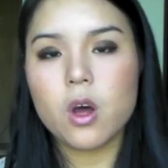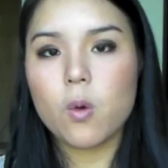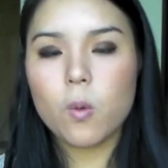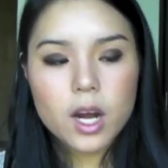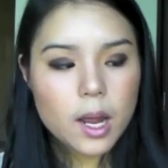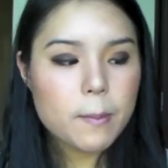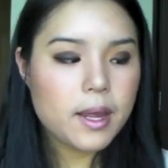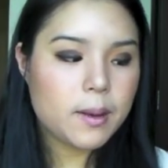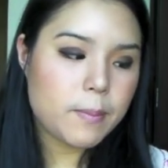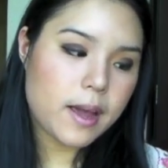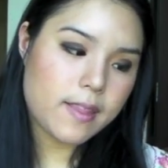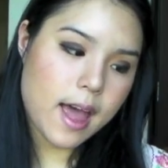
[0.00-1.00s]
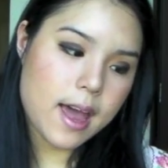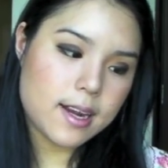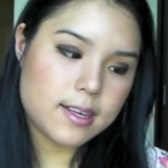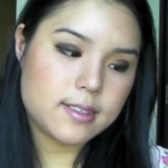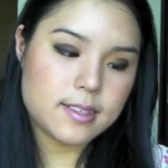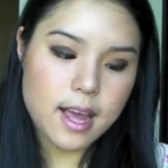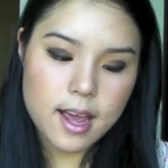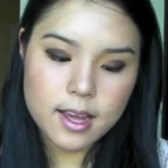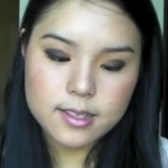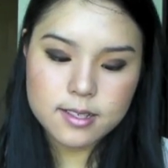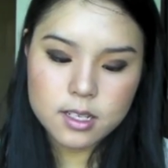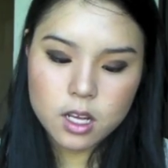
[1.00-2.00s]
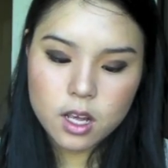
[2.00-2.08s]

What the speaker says: What I mean by that is that